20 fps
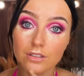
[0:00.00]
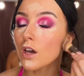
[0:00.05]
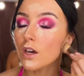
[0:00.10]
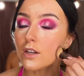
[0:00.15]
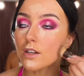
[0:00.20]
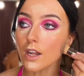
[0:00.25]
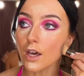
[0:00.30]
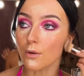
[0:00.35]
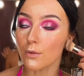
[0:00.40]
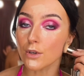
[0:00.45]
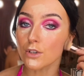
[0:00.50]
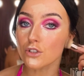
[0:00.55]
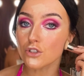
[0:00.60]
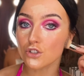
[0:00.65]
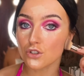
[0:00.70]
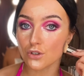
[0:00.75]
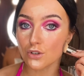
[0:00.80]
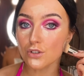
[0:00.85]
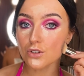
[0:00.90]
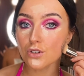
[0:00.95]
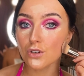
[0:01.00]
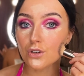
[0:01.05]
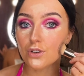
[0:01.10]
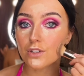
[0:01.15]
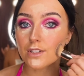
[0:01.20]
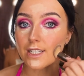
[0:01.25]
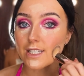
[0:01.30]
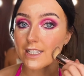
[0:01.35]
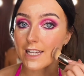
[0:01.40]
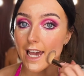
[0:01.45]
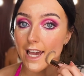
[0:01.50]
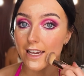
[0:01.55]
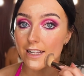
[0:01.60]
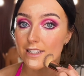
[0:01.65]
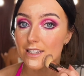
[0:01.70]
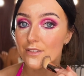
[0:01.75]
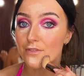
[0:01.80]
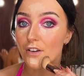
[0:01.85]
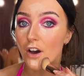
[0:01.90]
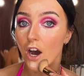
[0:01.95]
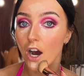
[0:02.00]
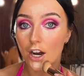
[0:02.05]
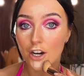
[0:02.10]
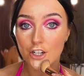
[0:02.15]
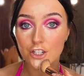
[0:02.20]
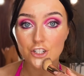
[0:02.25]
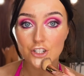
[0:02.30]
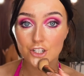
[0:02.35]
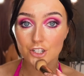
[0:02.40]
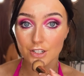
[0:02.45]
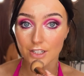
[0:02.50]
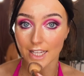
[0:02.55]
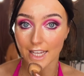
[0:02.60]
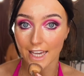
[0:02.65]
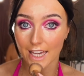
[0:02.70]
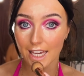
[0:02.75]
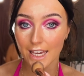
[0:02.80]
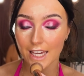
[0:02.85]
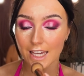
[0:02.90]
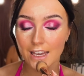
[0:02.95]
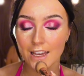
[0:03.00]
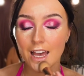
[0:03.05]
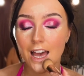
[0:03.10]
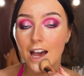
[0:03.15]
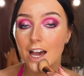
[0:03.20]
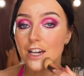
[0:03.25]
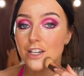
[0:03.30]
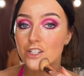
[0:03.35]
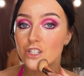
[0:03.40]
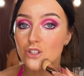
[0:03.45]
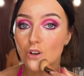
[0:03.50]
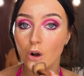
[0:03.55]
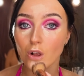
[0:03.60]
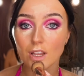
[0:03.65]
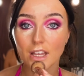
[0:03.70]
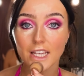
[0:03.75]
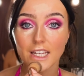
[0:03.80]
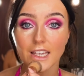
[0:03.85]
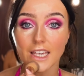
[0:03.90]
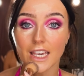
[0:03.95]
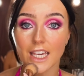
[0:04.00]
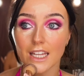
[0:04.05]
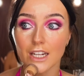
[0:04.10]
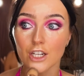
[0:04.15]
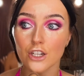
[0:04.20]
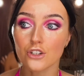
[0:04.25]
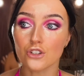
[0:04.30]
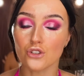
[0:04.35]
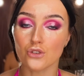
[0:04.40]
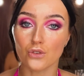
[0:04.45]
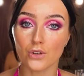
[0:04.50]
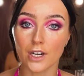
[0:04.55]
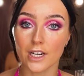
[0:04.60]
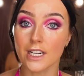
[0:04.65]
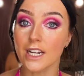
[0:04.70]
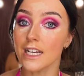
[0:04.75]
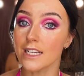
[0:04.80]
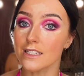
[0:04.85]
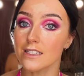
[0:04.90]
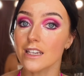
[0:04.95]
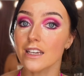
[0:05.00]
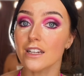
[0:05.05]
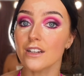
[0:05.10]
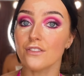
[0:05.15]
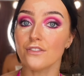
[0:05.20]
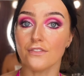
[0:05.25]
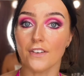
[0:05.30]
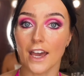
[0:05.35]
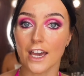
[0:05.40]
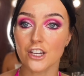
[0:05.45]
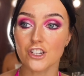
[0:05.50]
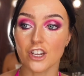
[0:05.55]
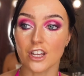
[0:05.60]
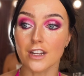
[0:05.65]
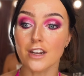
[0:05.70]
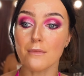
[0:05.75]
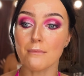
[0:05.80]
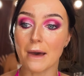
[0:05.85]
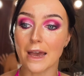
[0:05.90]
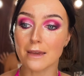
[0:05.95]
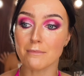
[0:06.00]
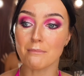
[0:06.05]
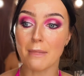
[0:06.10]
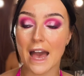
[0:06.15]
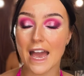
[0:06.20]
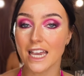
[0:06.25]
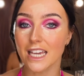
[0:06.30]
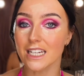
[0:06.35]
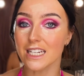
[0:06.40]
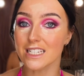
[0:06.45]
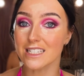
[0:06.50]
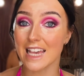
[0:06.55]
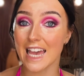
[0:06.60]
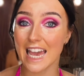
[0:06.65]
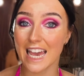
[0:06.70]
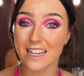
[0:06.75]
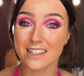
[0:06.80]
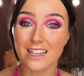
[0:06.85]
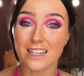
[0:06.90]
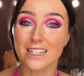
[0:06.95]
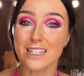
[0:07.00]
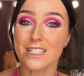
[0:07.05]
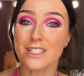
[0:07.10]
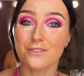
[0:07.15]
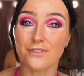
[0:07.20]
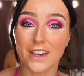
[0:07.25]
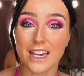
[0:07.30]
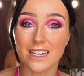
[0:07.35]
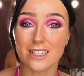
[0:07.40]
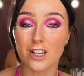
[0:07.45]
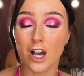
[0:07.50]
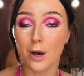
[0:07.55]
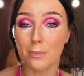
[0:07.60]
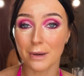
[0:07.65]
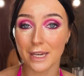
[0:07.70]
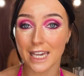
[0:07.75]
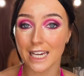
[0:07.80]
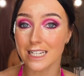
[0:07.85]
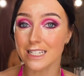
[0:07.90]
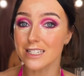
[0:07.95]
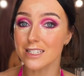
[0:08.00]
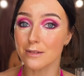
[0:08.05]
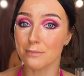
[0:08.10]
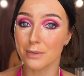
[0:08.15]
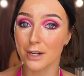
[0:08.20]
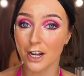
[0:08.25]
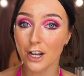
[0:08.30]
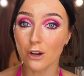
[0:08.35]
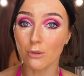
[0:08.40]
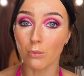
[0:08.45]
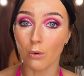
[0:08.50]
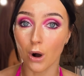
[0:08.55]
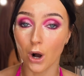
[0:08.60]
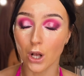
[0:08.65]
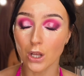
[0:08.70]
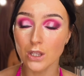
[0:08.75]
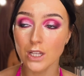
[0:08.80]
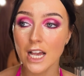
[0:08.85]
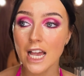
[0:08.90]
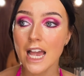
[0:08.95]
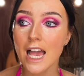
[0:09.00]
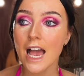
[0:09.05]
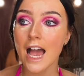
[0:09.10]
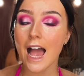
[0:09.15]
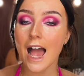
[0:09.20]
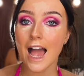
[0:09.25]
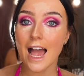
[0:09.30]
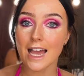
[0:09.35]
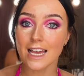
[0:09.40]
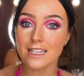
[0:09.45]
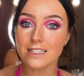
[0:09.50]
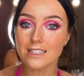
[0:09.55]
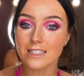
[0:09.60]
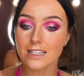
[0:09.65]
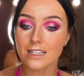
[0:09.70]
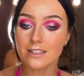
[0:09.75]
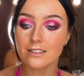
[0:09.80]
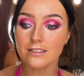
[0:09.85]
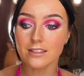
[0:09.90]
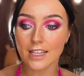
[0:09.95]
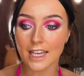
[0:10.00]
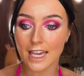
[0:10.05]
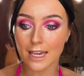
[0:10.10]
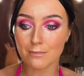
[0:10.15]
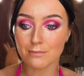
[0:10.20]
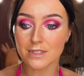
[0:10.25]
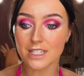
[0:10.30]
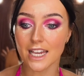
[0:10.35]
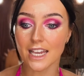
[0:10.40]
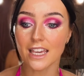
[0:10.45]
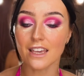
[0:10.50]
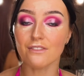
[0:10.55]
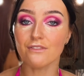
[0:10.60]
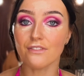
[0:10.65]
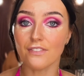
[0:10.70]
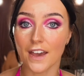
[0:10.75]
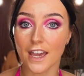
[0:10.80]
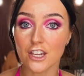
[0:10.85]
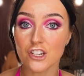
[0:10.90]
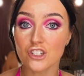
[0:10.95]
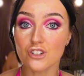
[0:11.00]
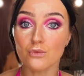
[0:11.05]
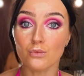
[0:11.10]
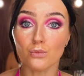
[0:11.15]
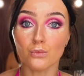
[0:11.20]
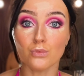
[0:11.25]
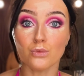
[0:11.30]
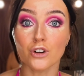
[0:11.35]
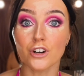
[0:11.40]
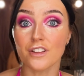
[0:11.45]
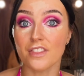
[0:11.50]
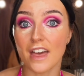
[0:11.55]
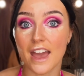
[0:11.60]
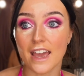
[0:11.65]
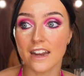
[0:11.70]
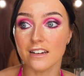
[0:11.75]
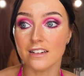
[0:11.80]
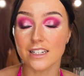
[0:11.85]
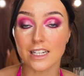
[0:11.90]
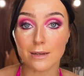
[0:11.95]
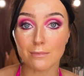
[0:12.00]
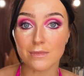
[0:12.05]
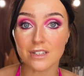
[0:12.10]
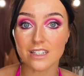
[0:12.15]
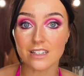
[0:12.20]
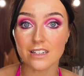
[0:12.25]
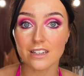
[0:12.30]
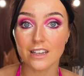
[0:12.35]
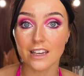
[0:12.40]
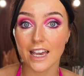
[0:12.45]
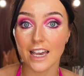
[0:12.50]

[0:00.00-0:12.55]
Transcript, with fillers: Now, due to Detective Art Schley assaulting Gein during his confession by banging his head and his face up against a brick wall, his claims and confession were then deemed